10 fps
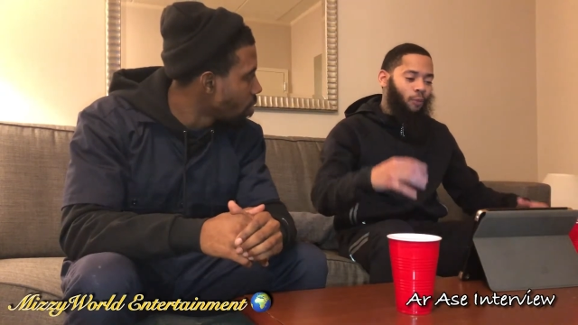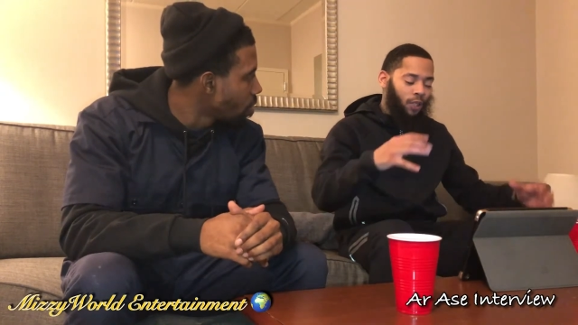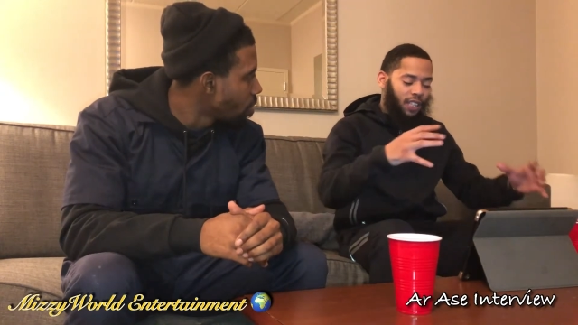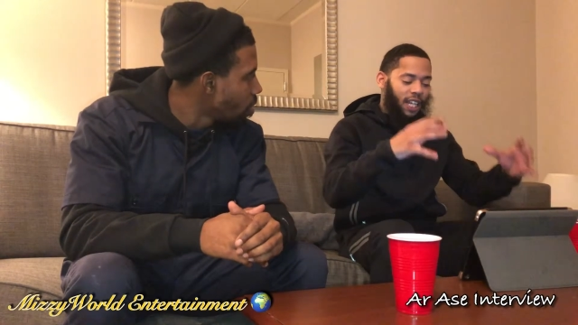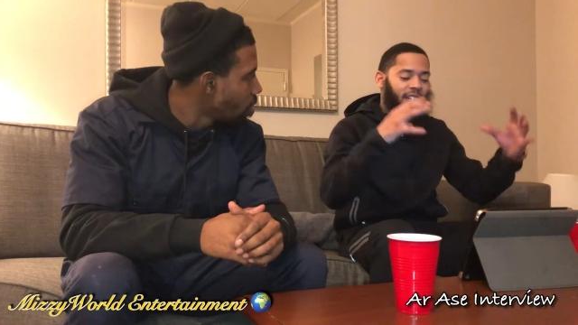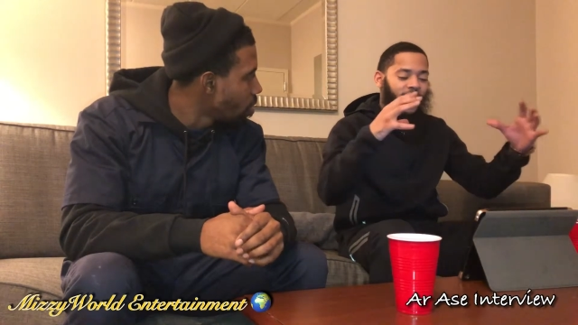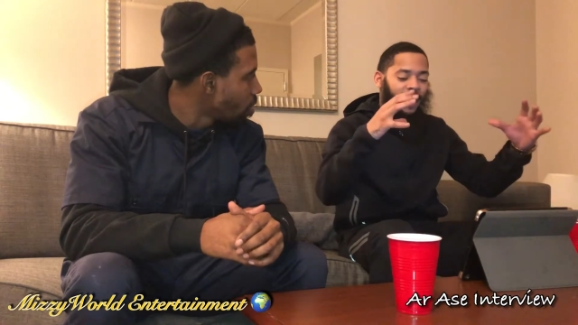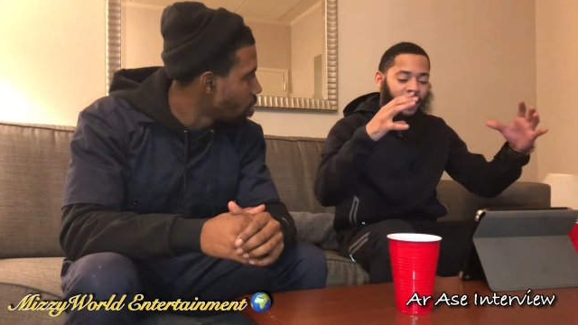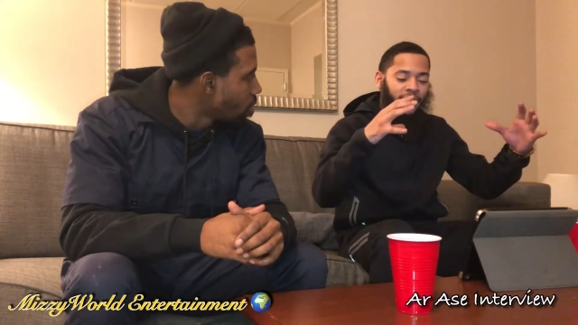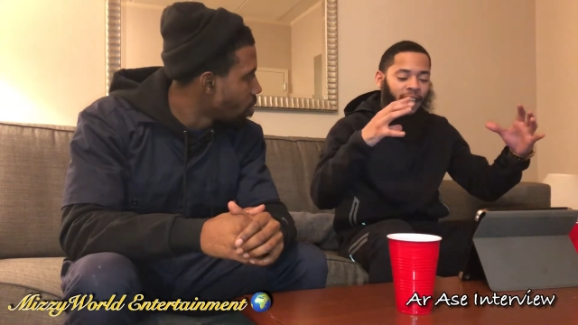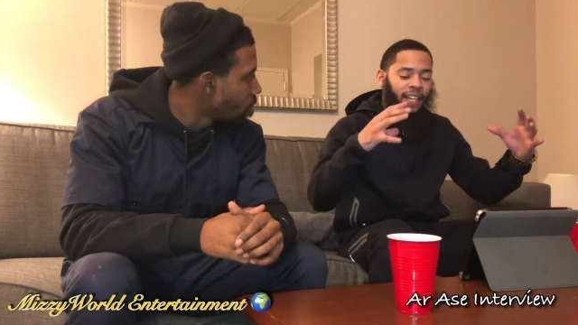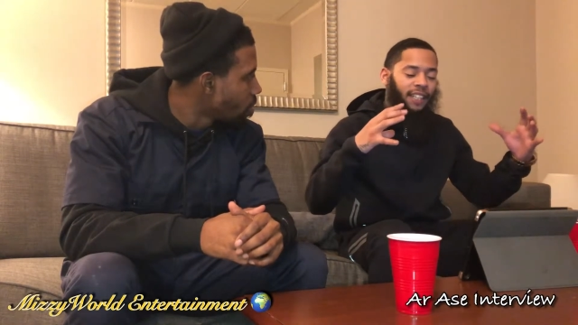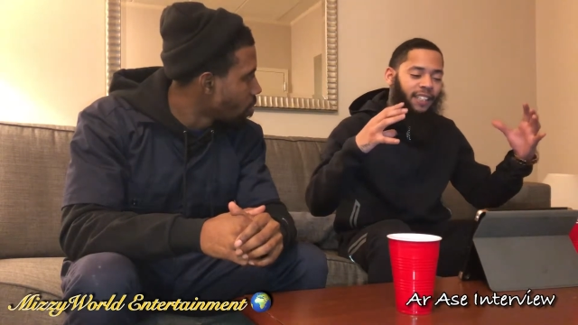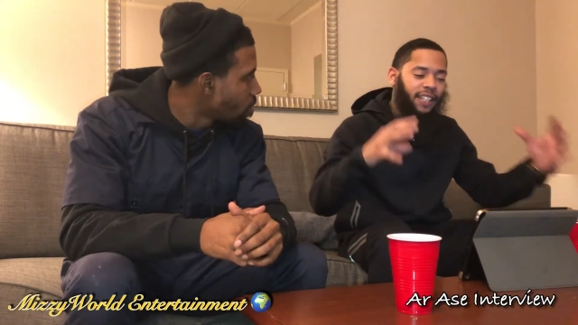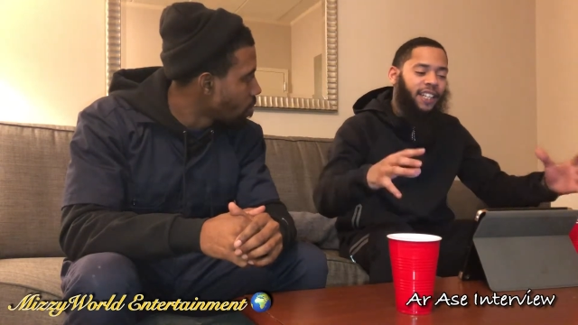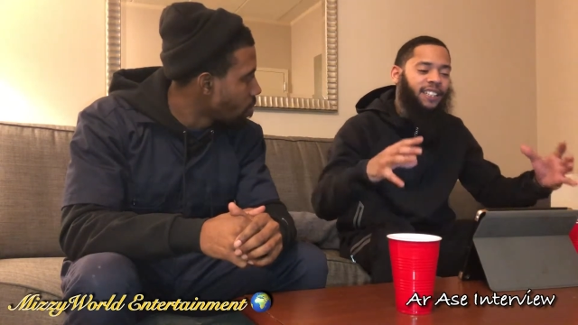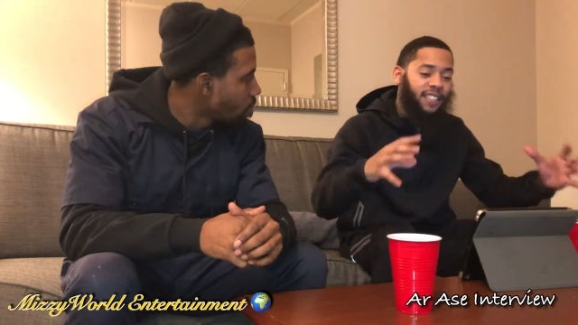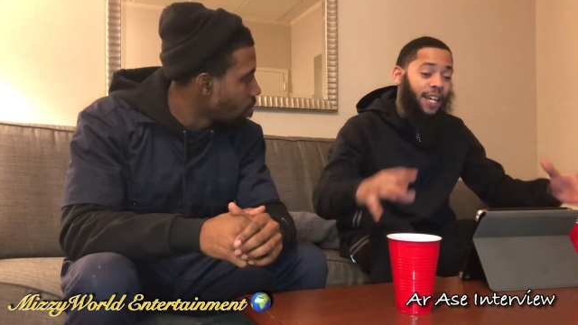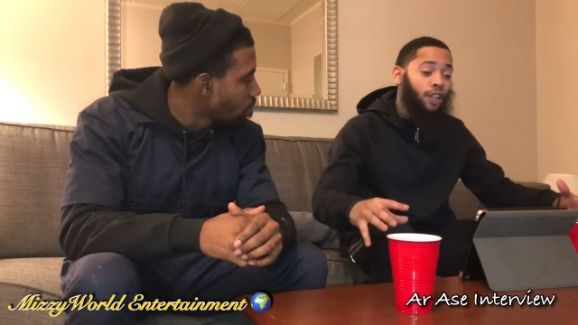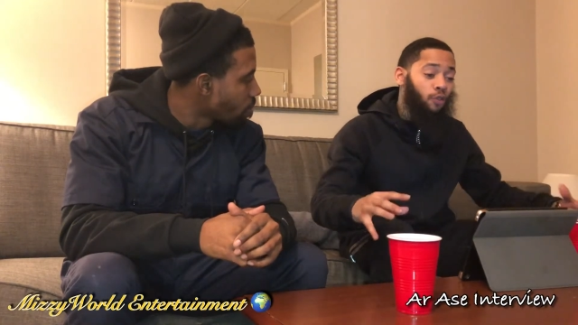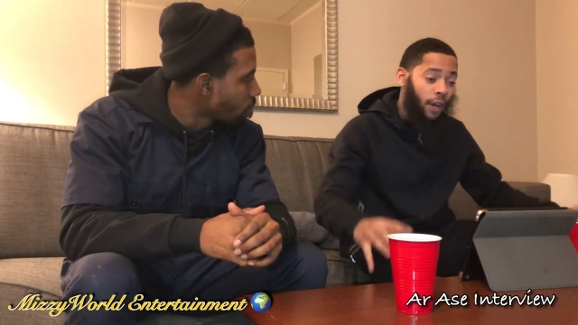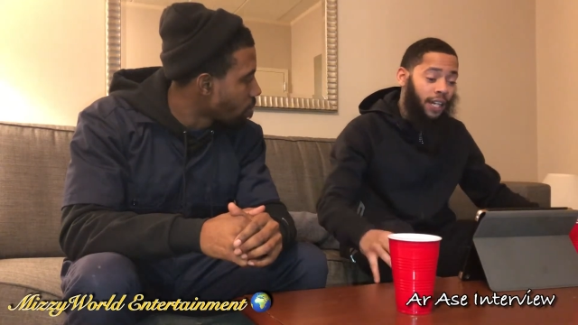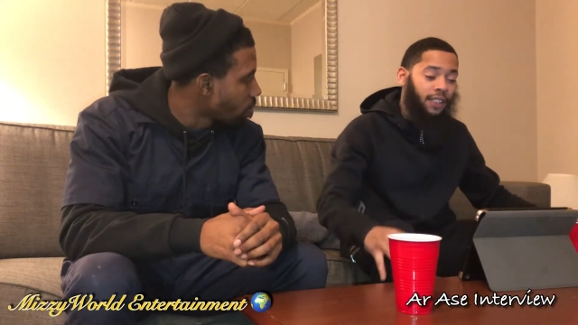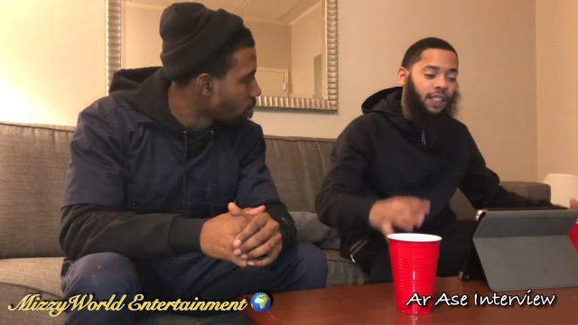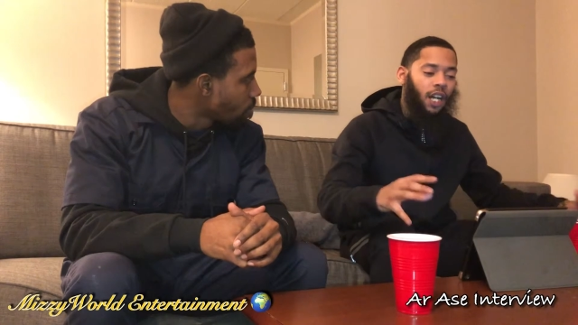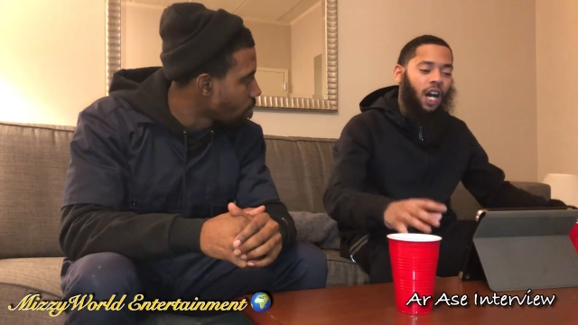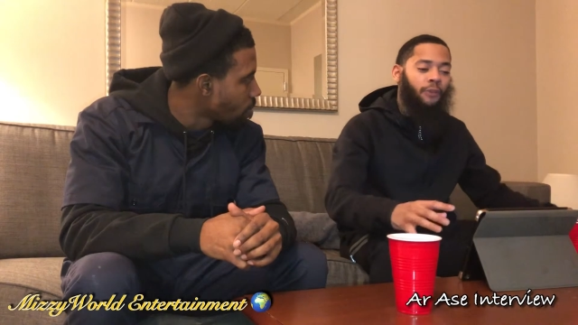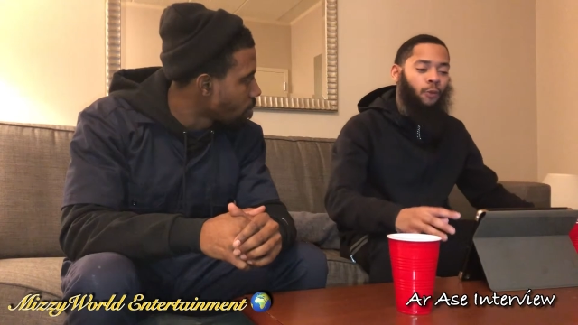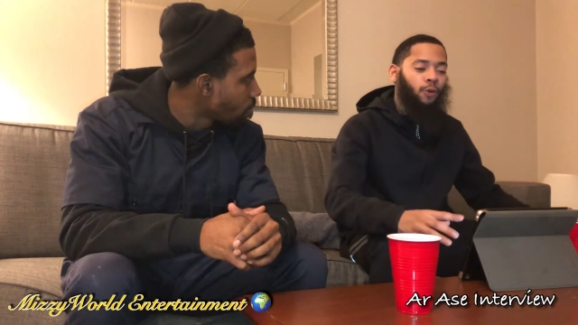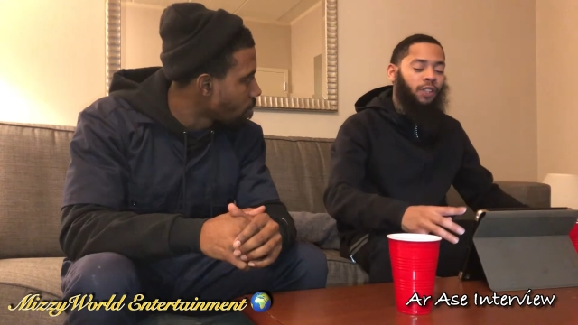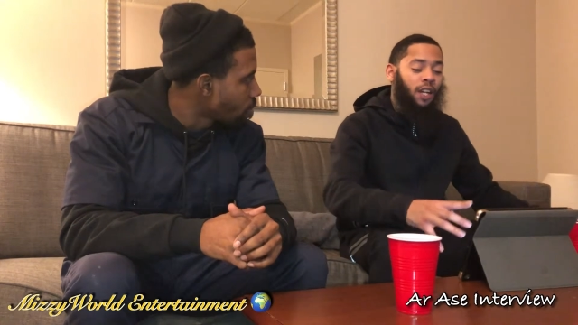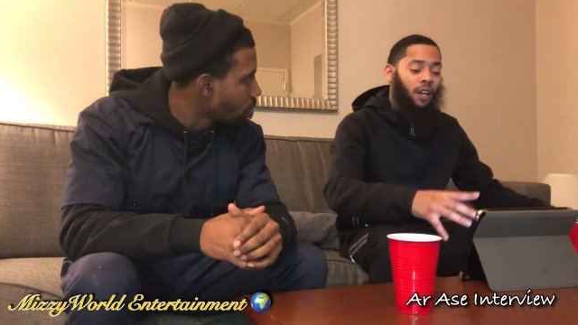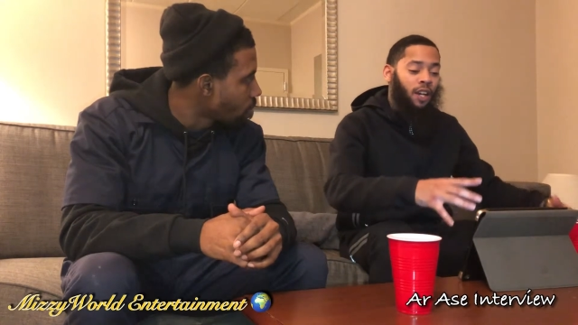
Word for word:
Speaker 1: was in the, he he did his thing great into the utmost.